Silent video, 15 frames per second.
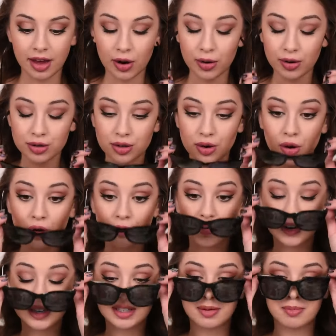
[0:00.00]
They also
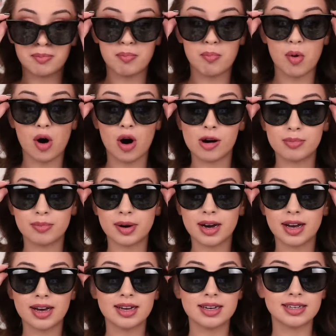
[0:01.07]
offer some bomb
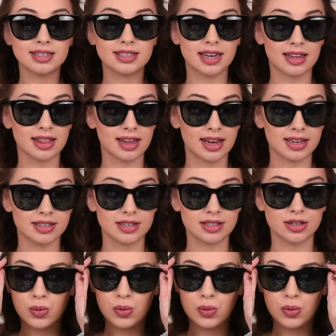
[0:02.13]
sunglasses.